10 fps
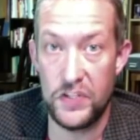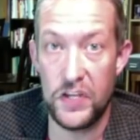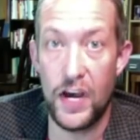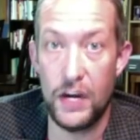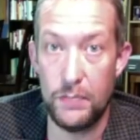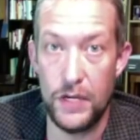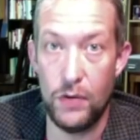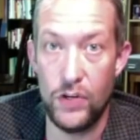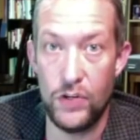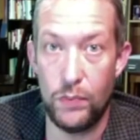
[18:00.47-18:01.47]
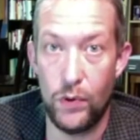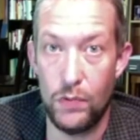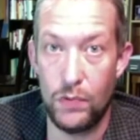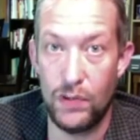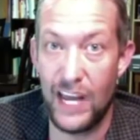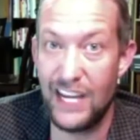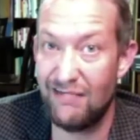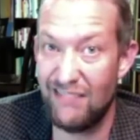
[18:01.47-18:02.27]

sodomy, at which point we're like,